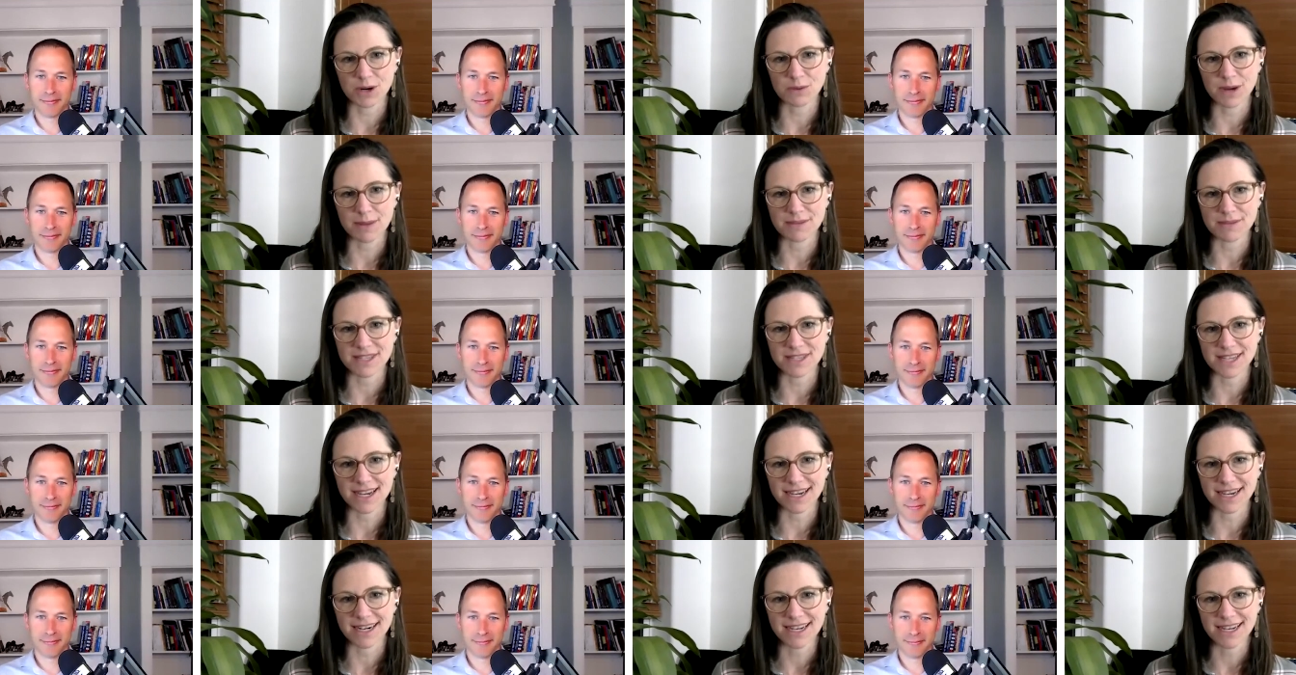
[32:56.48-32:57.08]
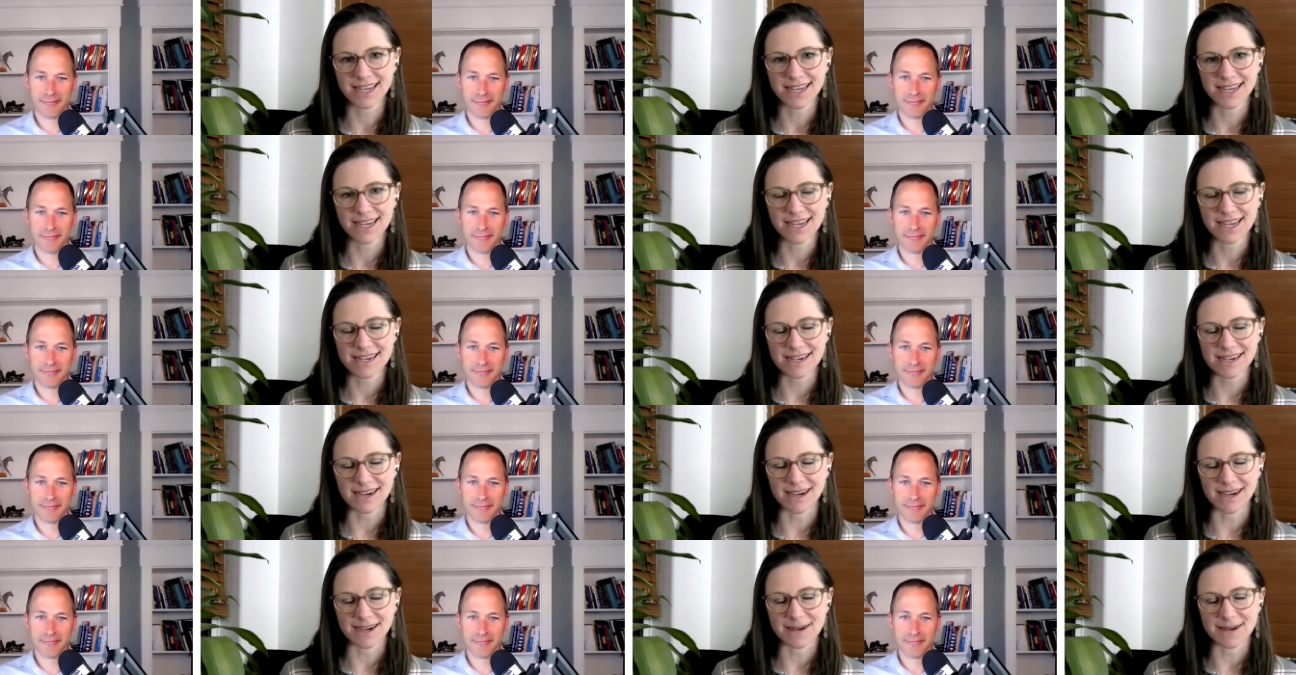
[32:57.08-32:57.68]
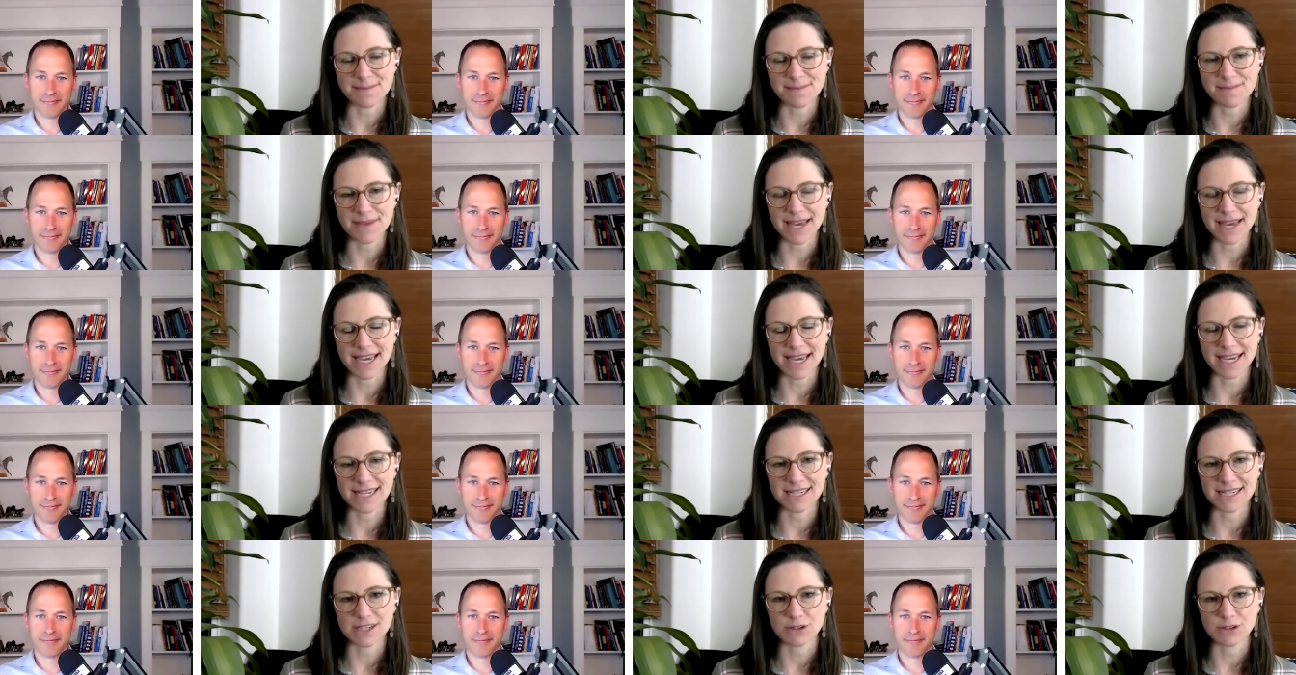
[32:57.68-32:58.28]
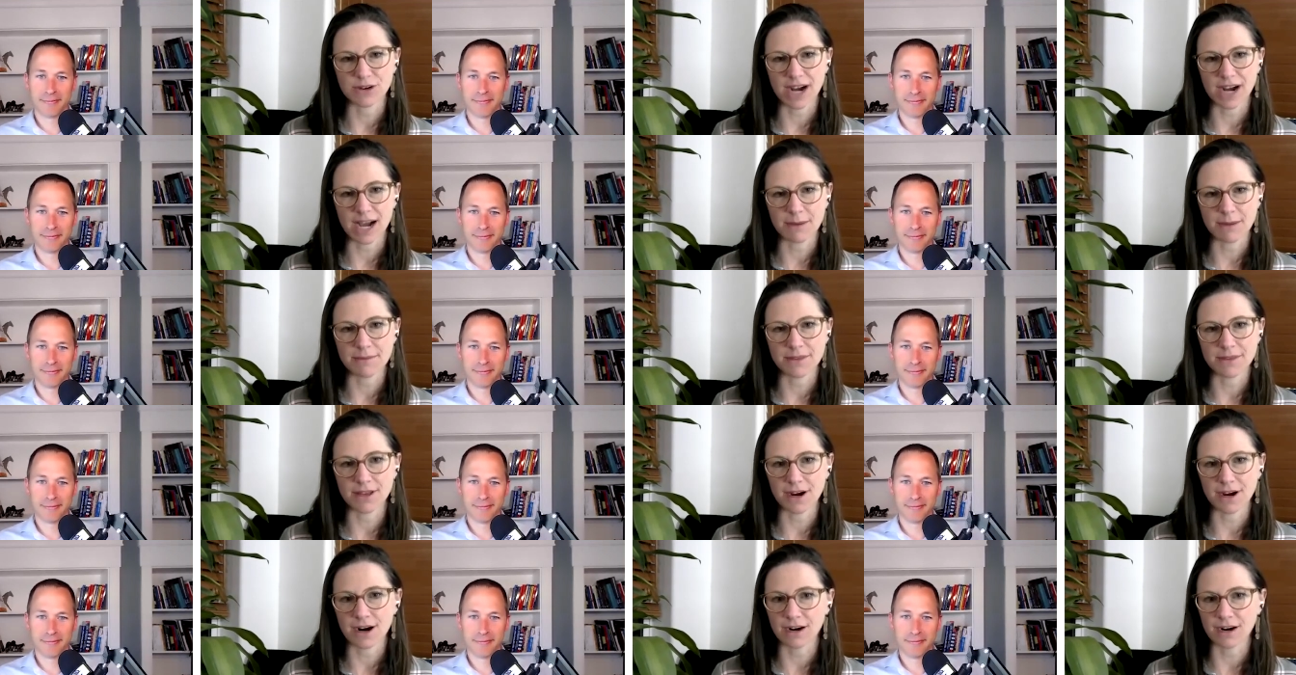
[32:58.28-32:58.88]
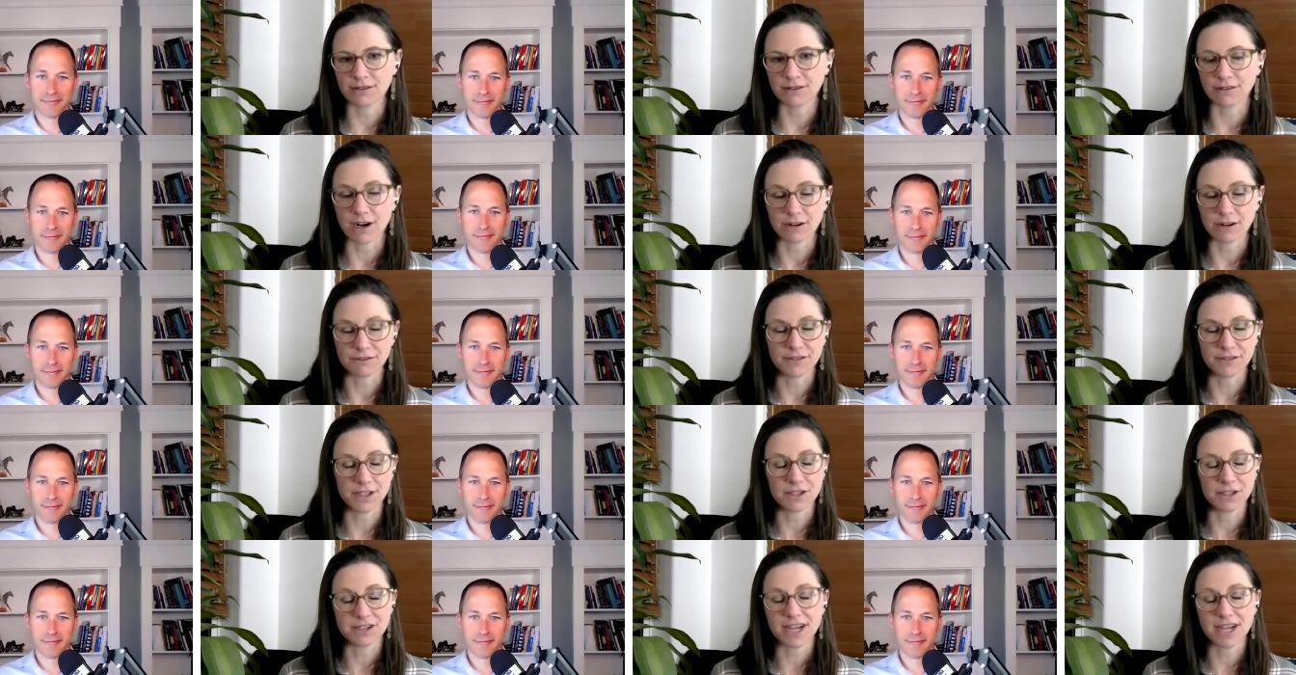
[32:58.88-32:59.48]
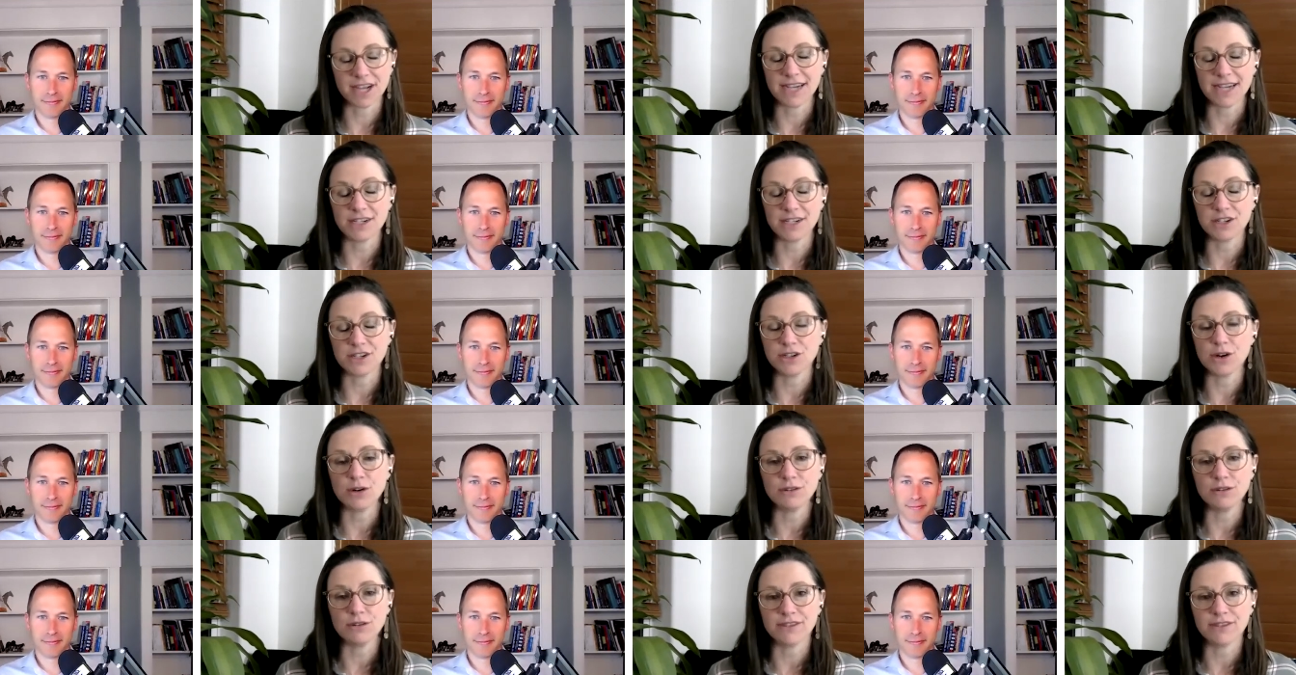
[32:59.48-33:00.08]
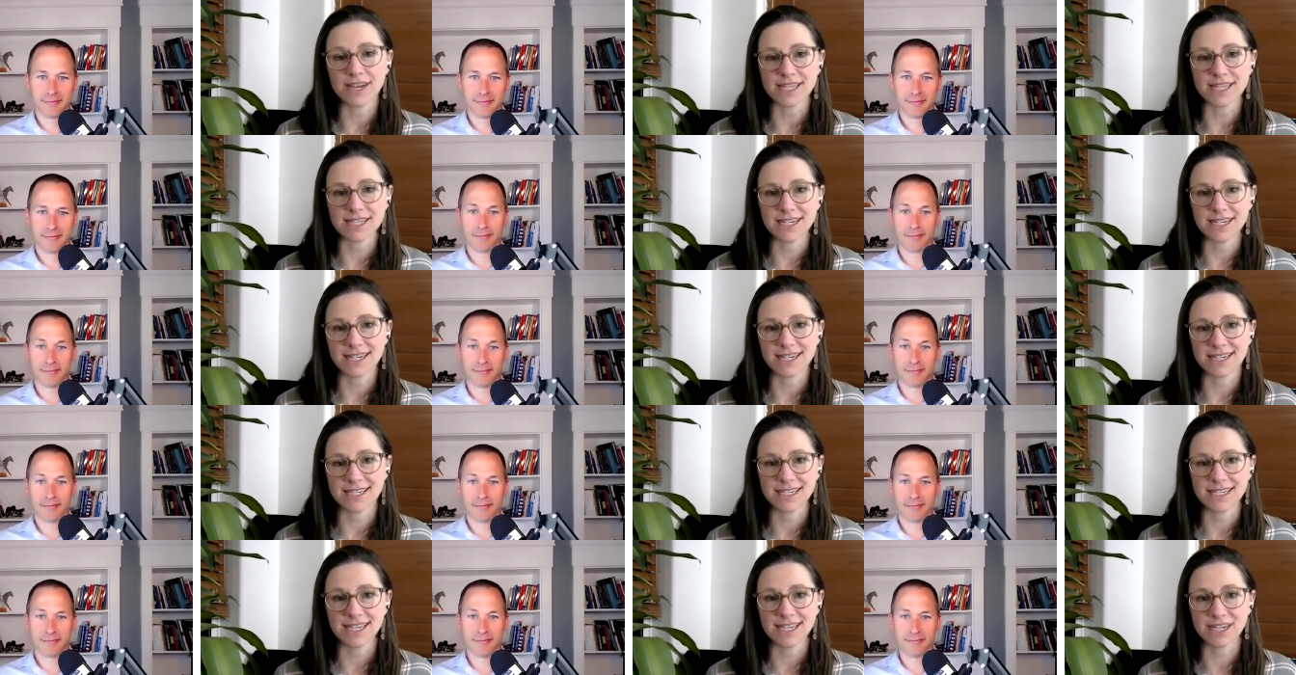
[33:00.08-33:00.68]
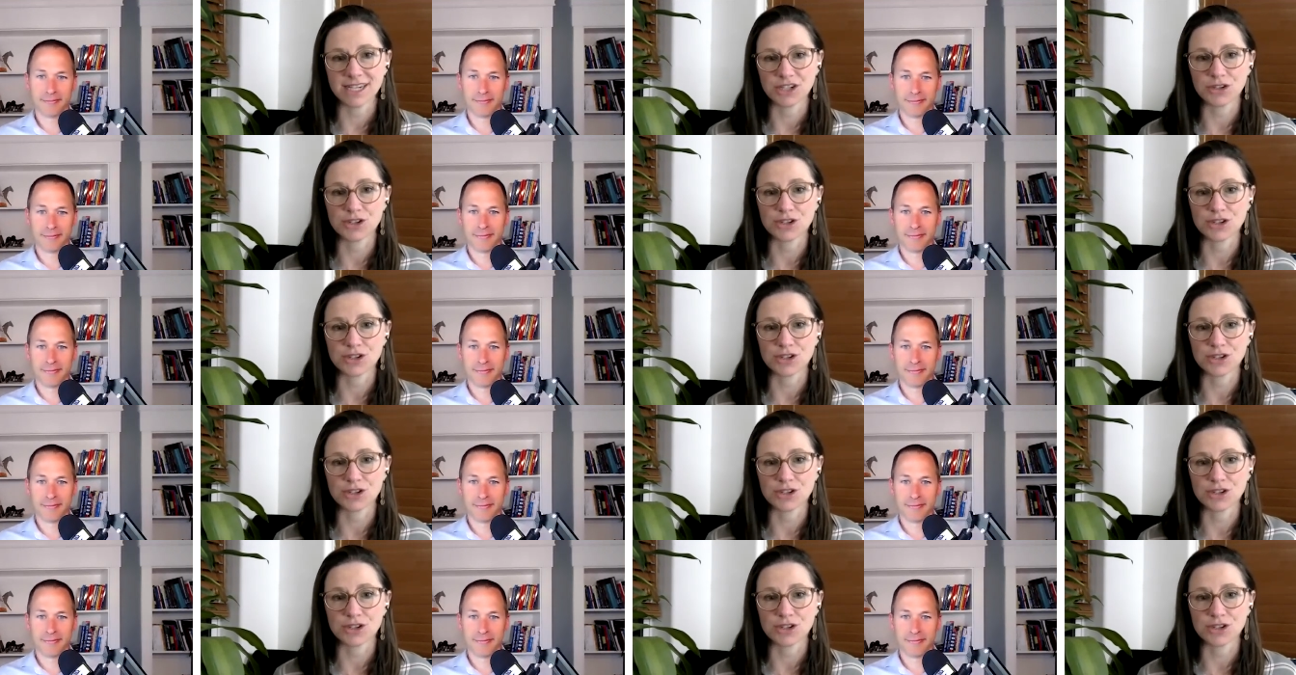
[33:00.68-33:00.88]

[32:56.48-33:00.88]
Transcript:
Speaker 1: website um, and grab our our field guide to note investing to get you